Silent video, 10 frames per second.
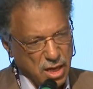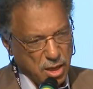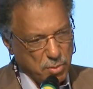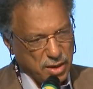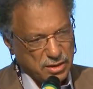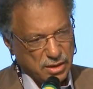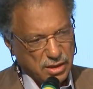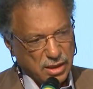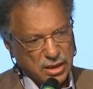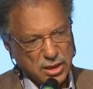but
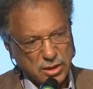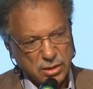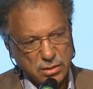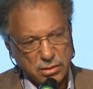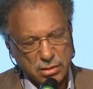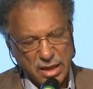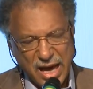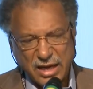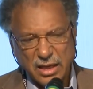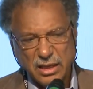it is
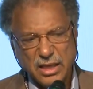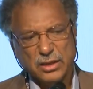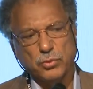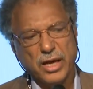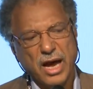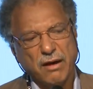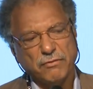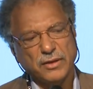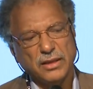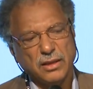likely that we have
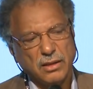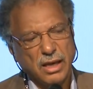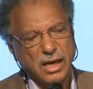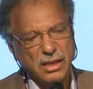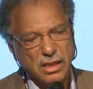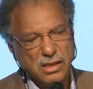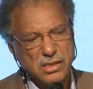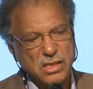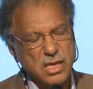in the 80s